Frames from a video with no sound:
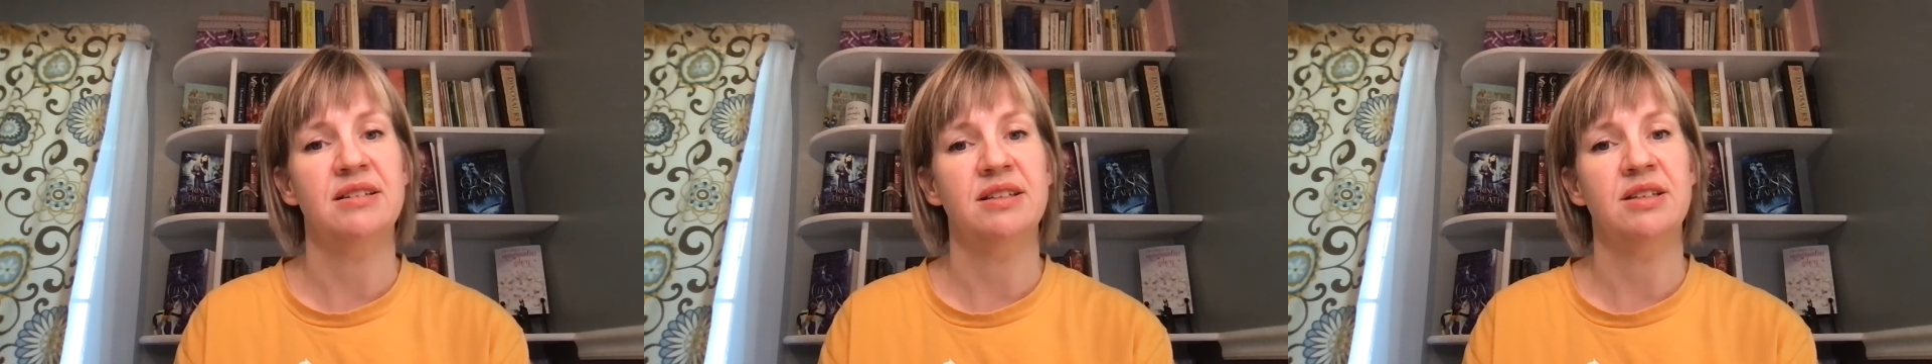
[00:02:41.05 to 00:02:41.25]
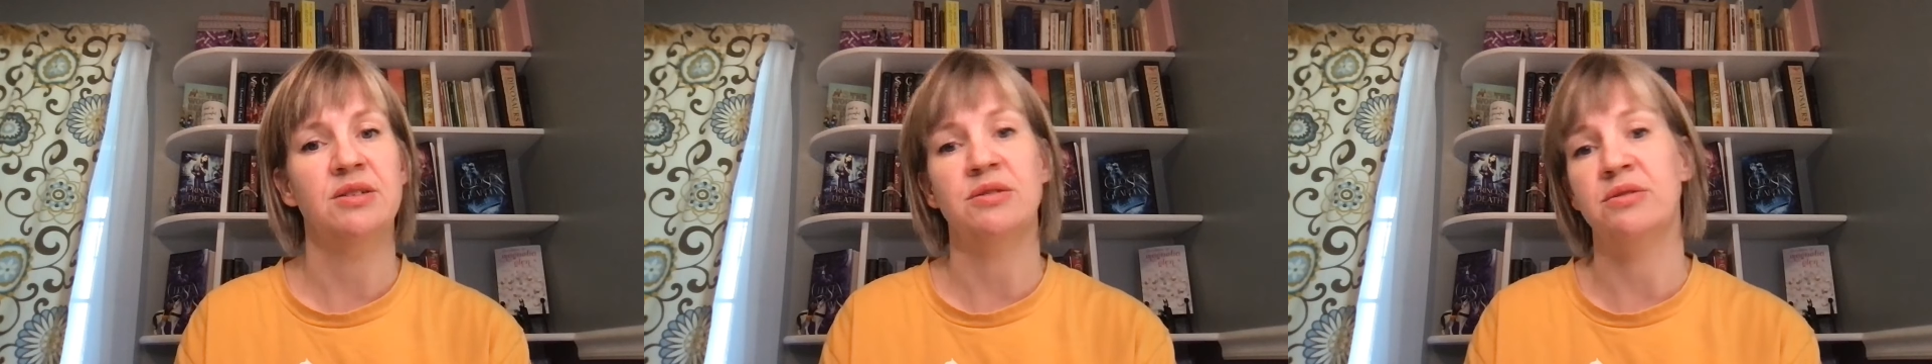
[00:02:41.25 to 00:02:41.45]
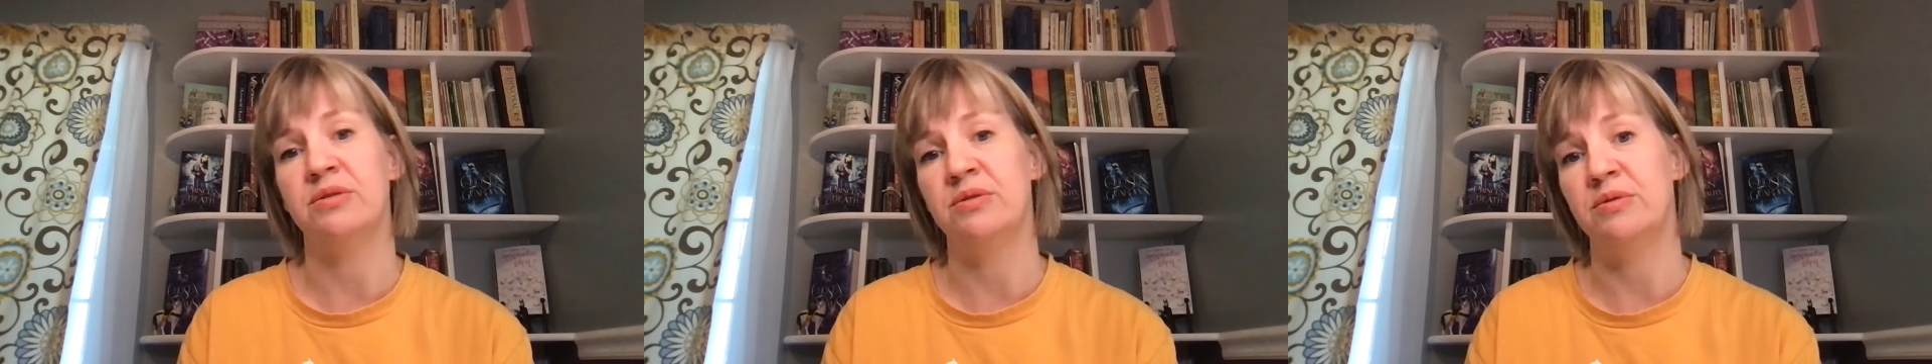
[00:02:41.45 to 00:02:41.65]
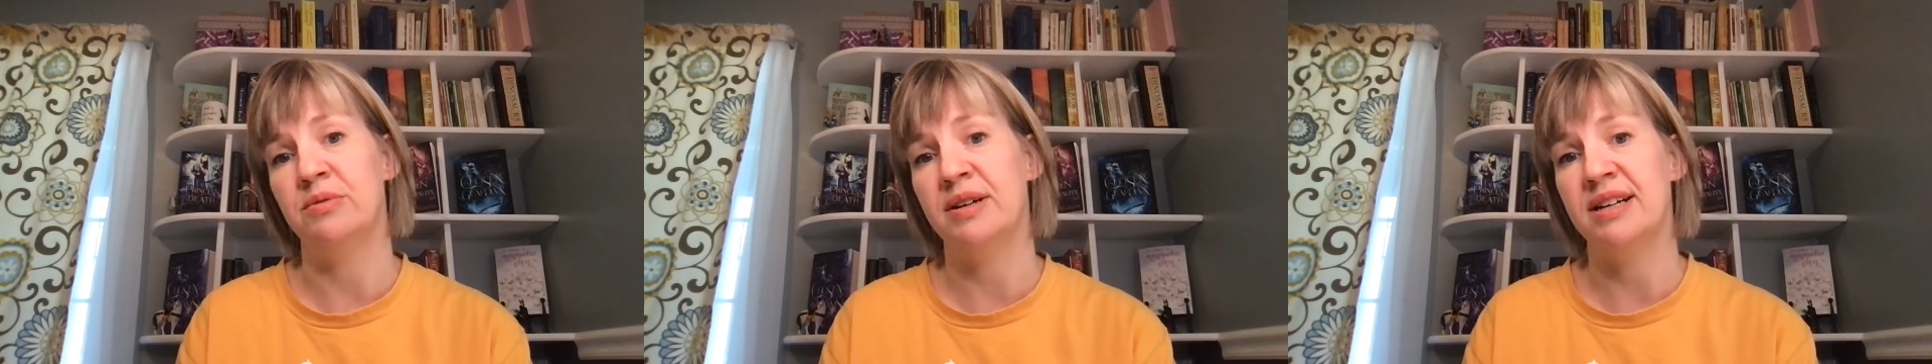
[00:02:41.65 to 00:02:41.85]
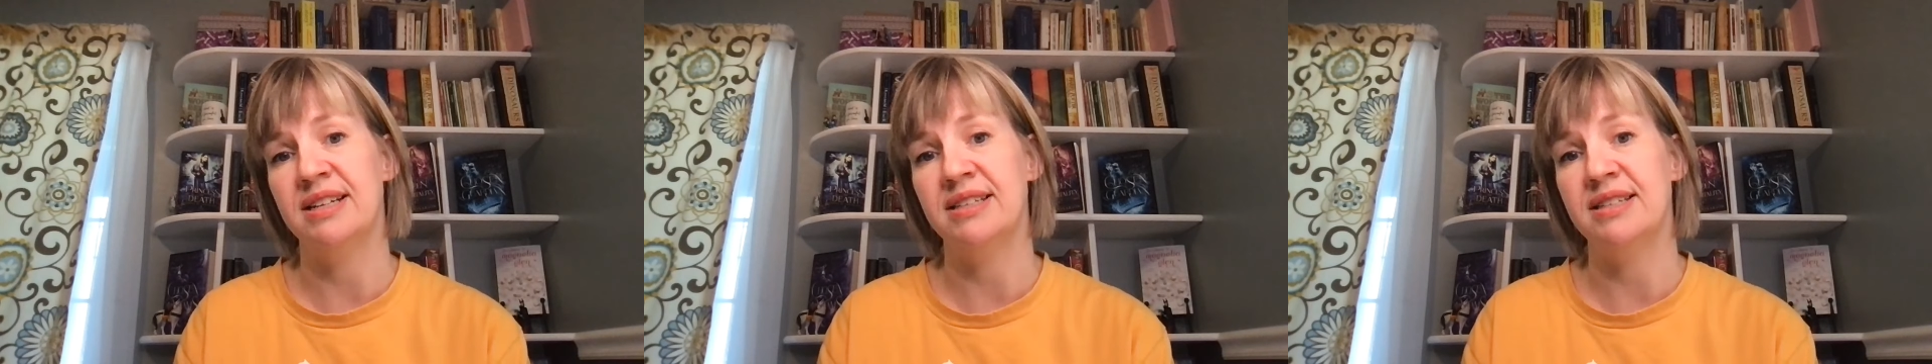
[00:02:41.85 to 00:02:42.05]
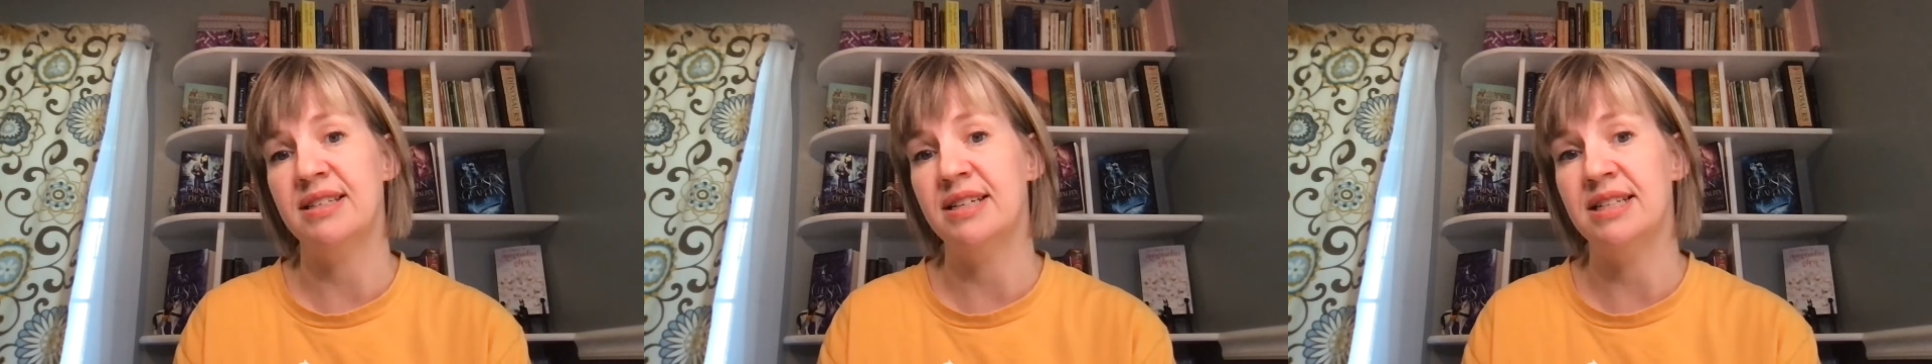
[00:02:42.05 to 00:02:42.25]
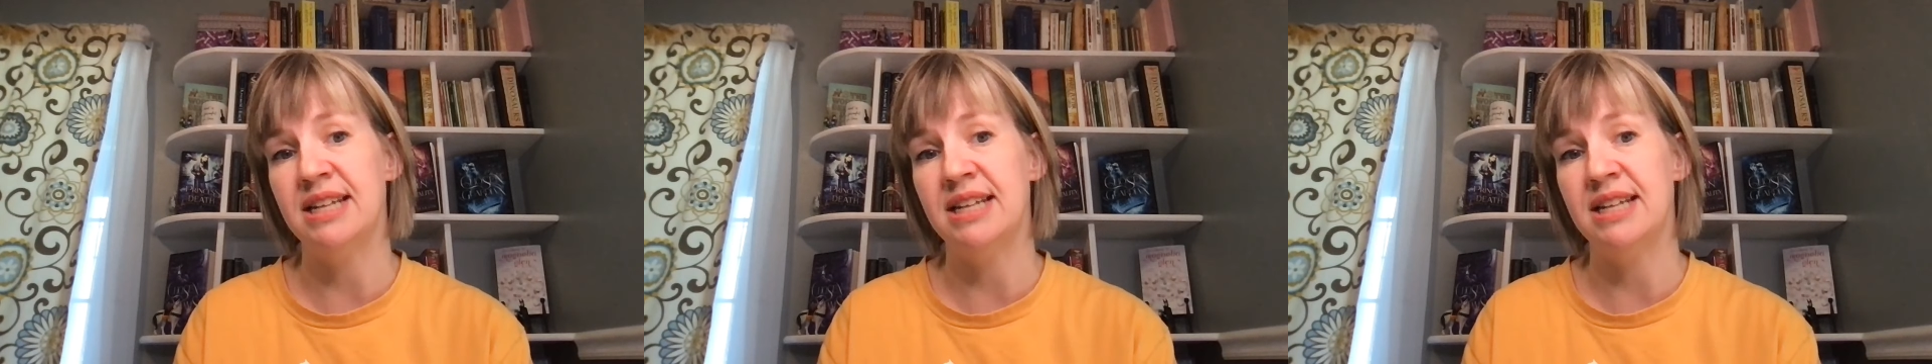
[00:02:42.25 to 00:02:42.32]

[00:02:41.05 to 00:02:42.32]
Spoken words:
"You want to sit